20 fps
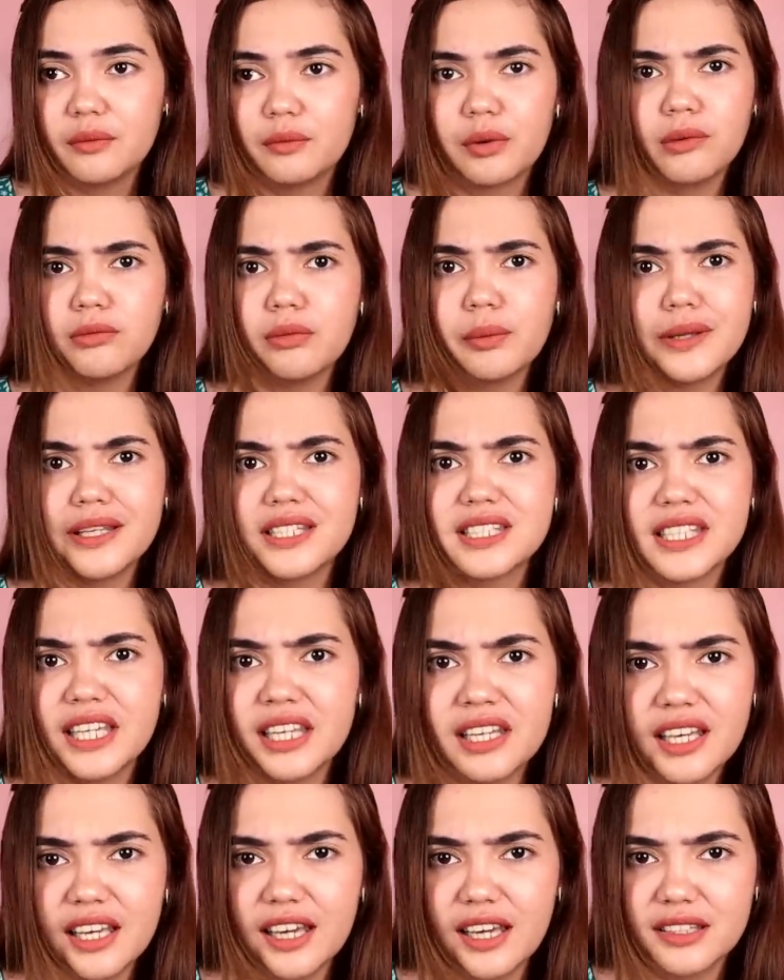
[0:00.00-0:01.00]
Probably
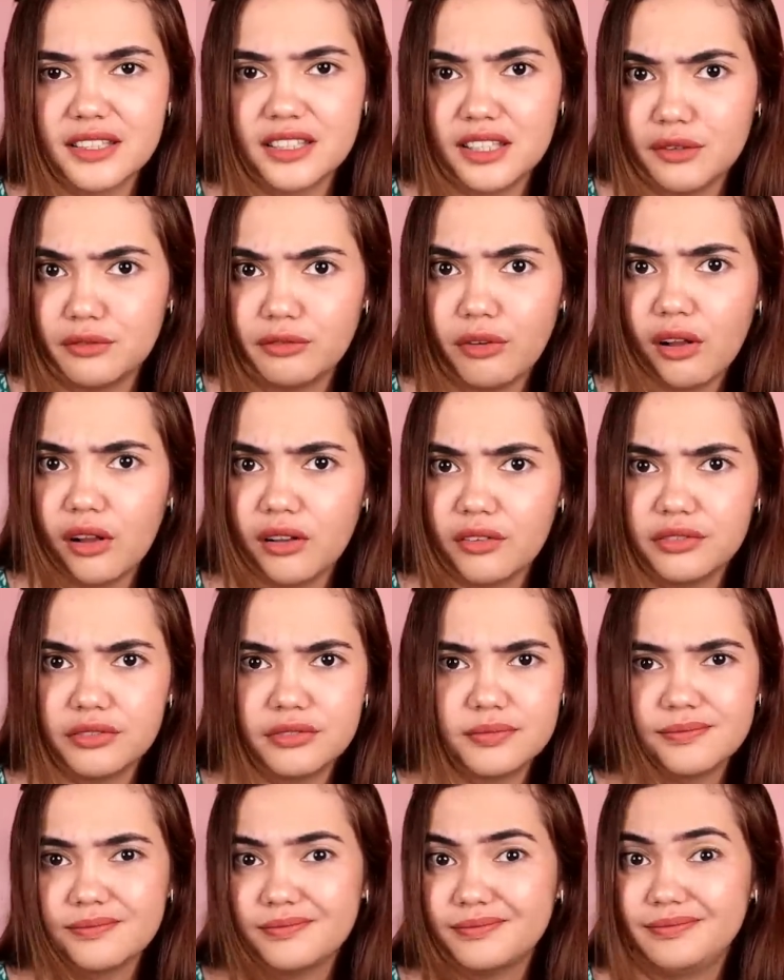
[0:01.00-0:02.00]
syndicates involved.